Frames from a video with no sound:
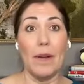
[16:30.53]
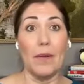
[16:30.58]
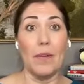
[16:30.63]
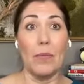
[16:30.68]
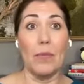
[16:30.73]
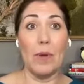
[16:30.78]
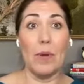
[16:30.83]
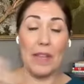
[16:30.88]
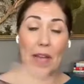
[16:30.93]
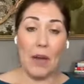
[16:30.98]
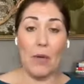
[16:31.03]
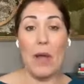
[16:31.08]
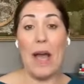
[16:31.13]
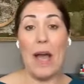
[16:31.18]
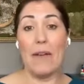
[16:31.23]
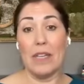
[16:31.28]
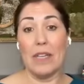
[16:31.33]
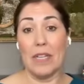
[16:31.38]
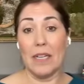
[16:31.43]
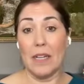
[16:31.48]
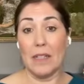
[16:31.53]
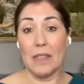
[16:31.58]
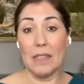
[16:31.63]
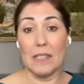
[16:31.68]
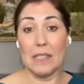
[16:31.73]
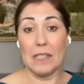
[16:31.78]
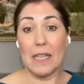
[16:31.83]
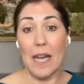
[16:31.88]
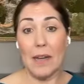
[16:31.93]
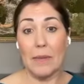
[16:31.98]
without having an ugly
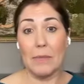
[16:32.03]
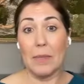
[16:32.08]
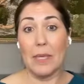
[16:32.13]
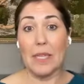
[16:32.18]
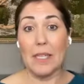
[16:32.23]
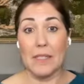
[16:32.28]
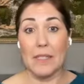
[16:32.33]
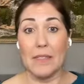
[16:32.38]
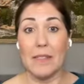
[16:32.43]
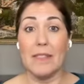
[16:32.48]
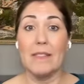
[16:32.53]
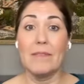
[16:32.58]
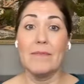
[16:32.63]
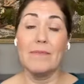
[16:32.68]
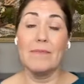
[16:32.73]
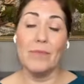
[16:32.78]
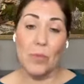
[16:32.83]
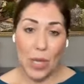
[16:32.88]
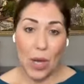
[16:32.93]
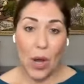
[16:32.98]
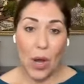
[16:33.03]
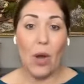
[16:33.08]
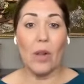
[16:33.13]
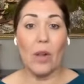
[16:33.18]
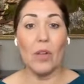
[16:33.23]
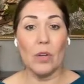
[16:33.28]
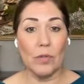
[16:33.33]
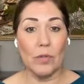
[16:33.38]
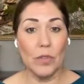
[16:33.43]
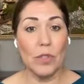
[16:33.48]
side, because we
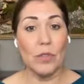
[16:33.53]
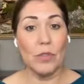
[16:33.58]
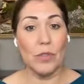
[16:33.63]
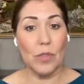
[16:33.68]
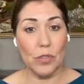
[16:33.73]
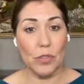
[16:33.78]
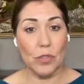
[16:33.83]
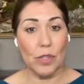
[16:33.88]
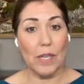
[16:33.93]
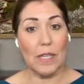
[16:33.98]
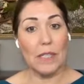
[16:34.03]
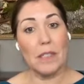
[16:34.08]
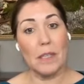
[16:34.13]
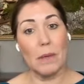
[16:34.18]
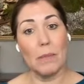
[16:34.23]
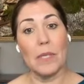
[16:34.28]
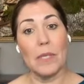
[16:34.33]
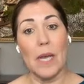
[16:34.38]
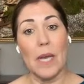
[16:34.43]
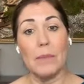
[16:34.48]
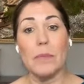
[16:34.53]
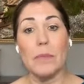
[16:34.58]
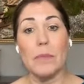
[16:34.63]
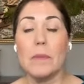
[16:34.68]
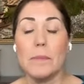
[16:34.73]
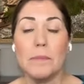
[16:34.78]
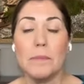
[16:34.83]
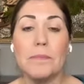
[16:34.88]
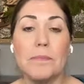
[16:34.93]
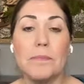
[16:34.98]
all overuse our strengths sometimes.